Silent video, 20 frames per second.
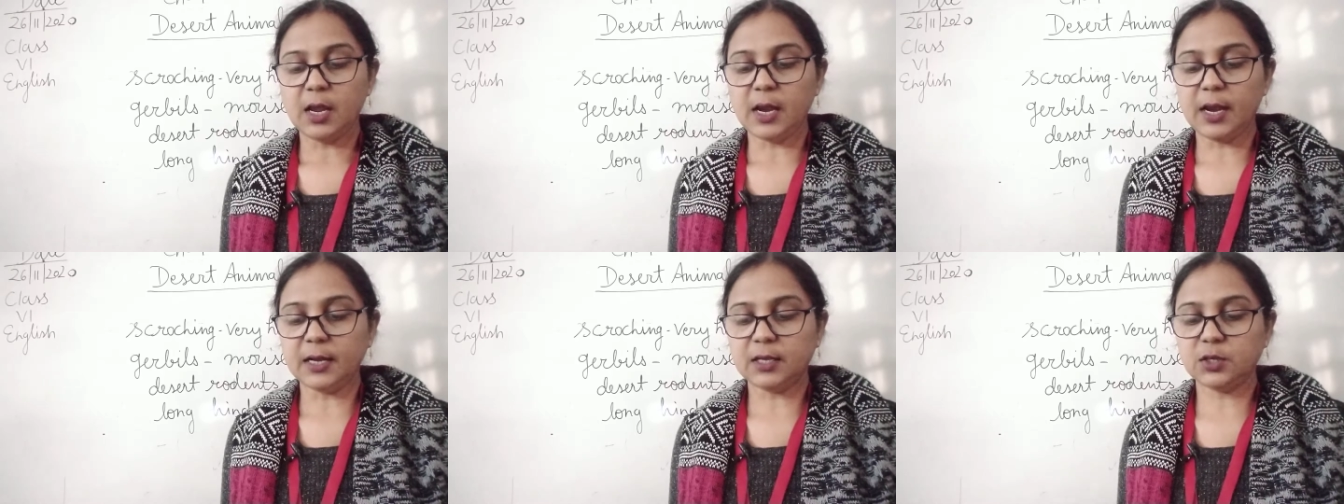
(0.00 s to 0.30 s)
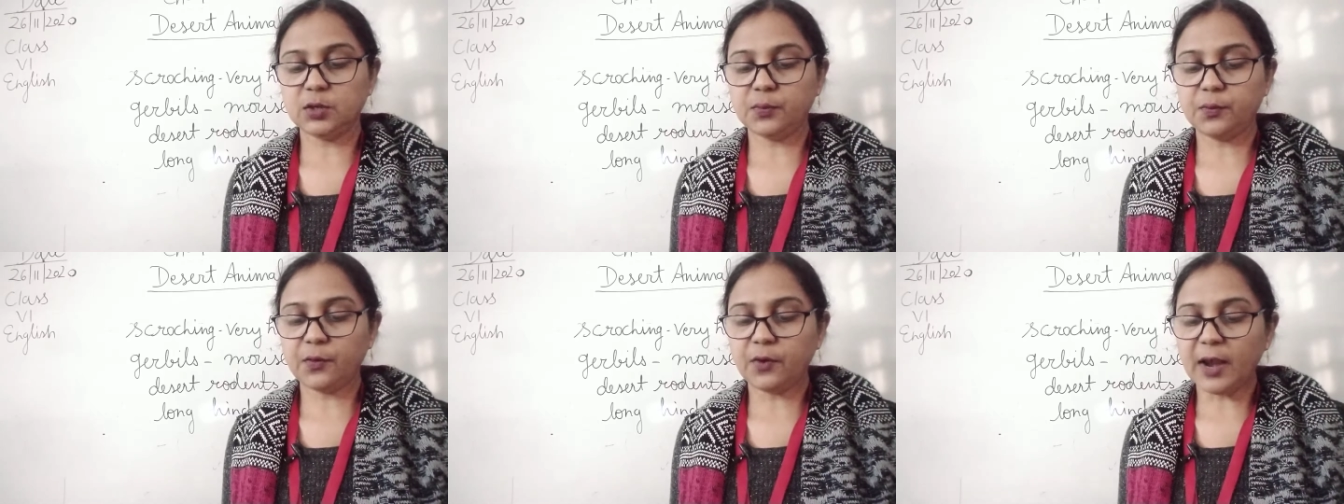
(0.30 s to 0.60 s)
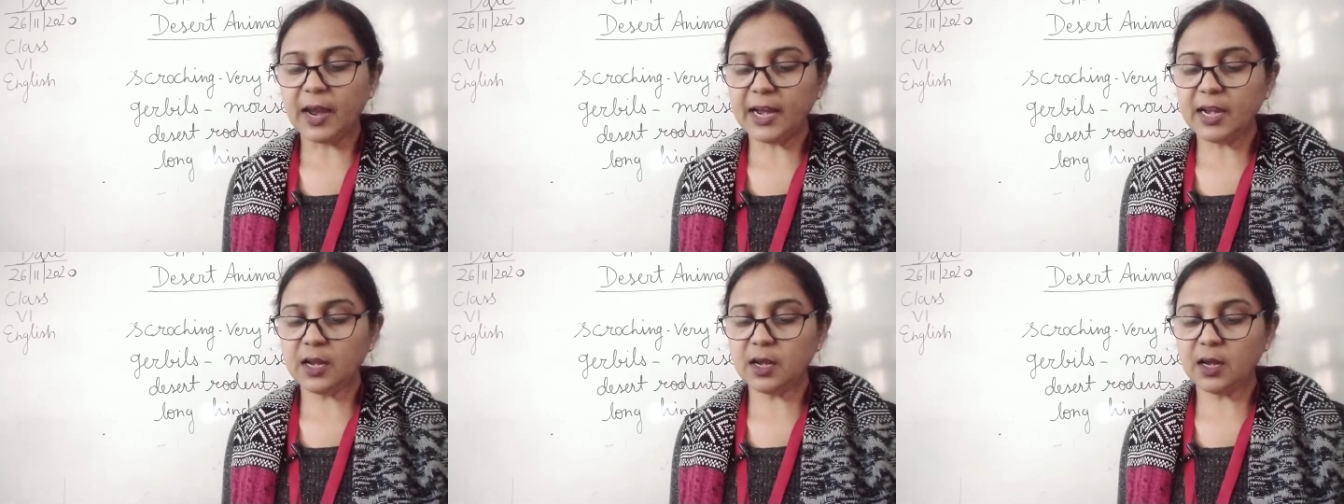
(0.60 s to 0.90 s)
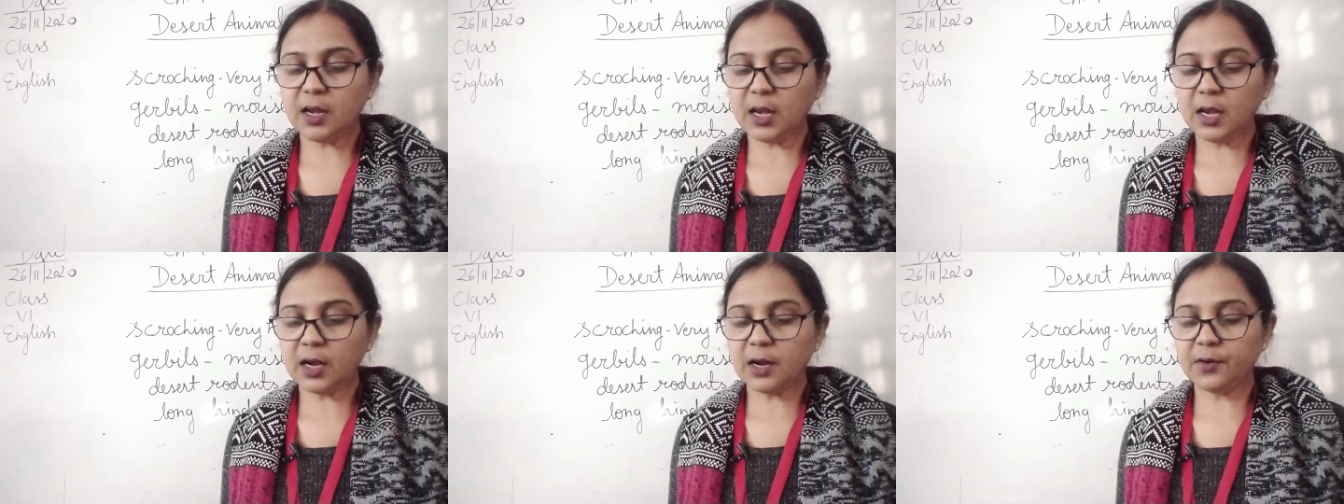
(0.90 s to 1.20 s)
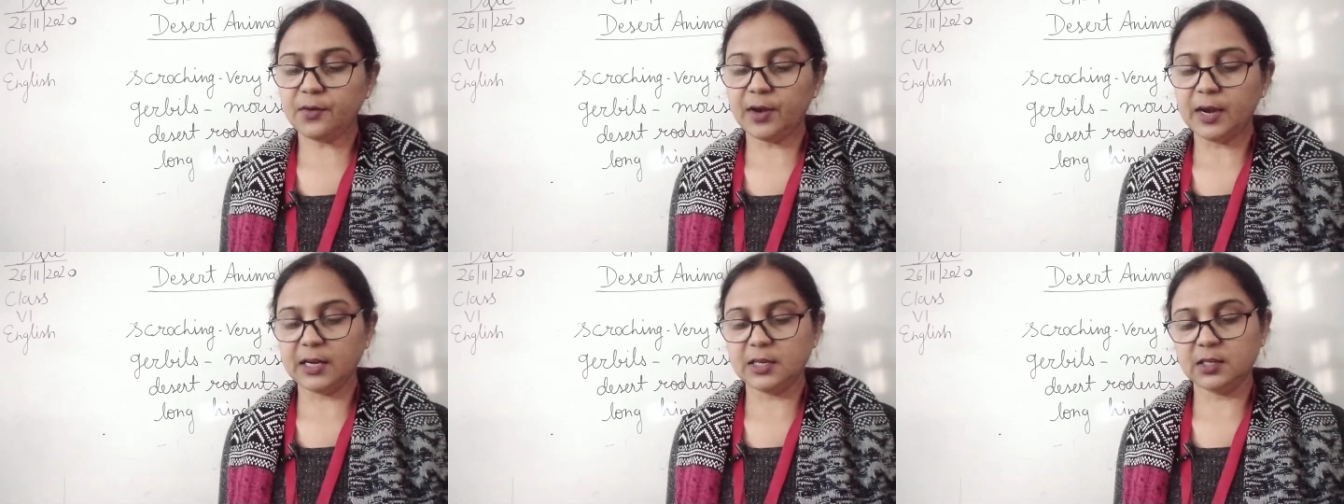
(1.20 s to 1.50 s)
Its
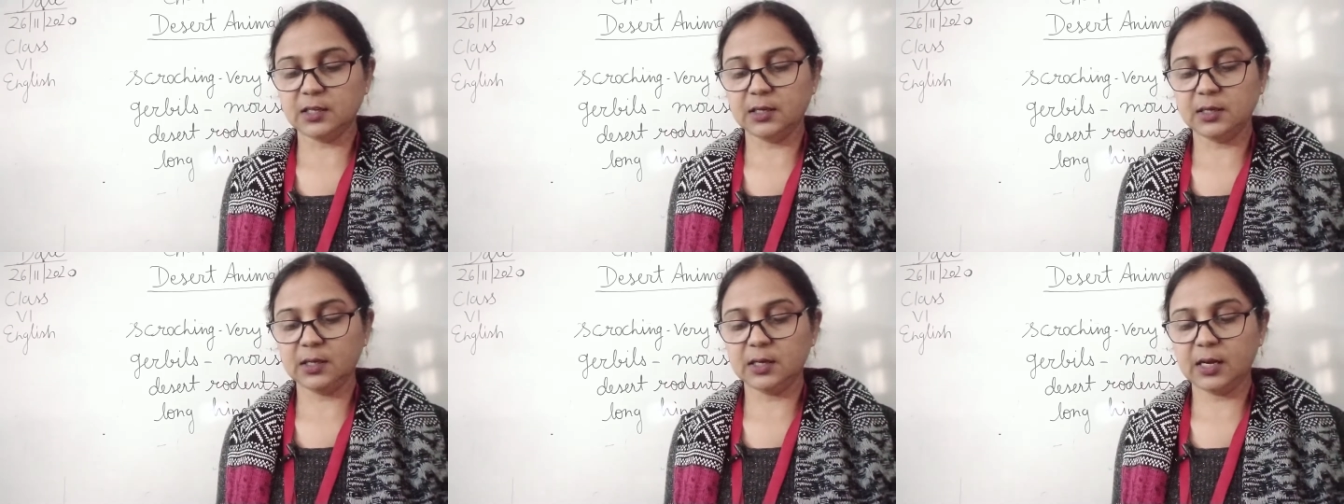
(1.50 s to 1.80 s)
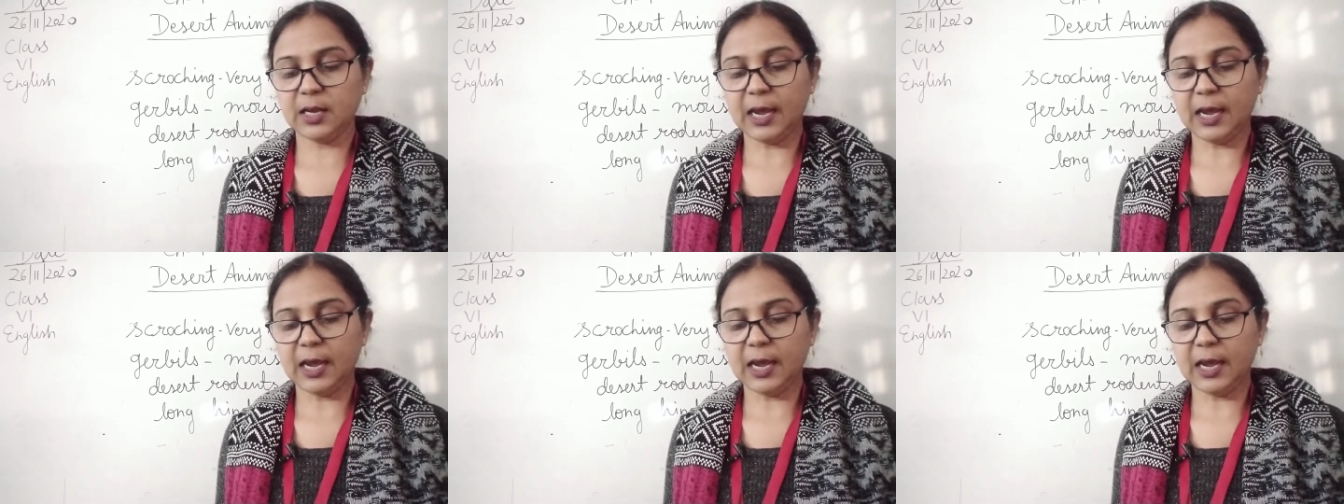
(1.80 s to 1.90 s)
frightening rattle